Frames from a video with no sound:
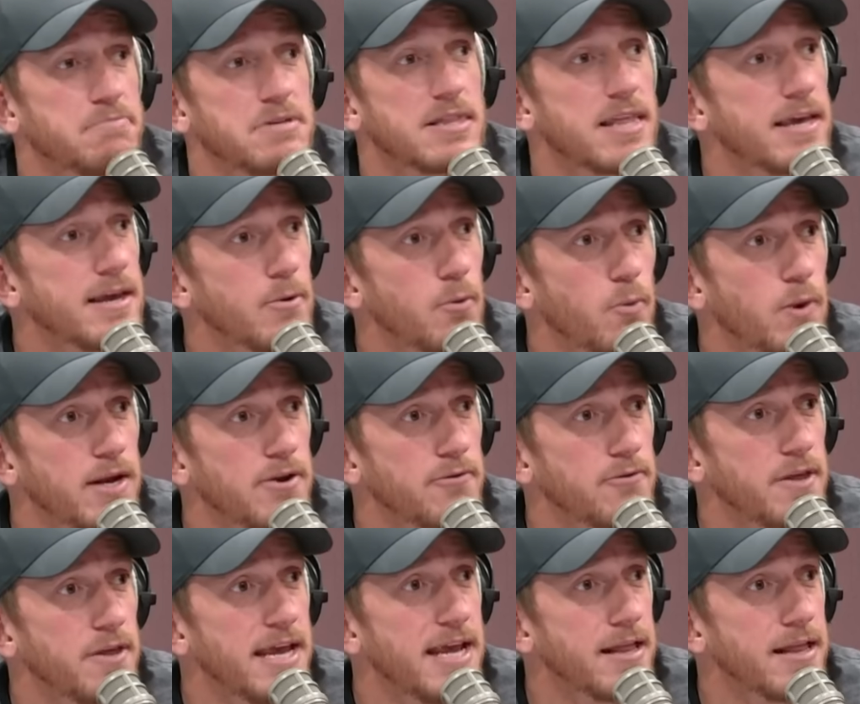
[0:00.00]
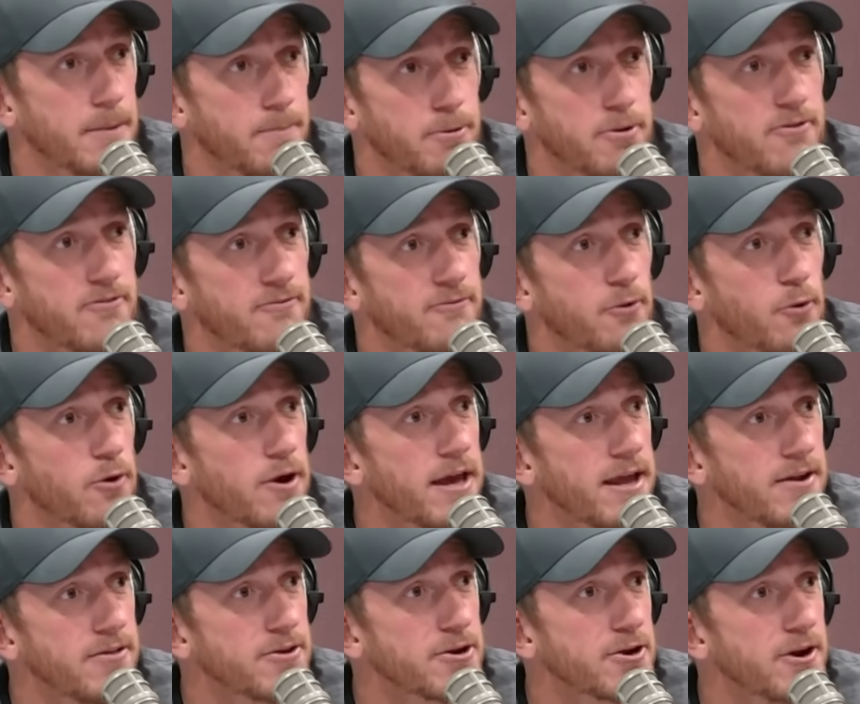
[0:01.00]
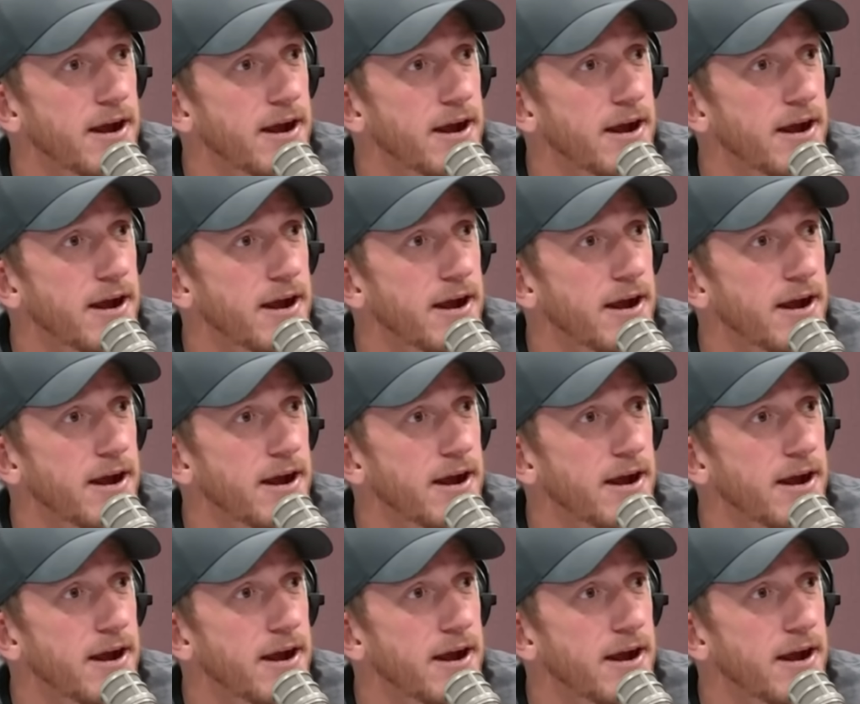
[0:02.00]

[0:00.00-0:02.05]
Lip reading: the hit weirdly. He like put his forehead on the ground.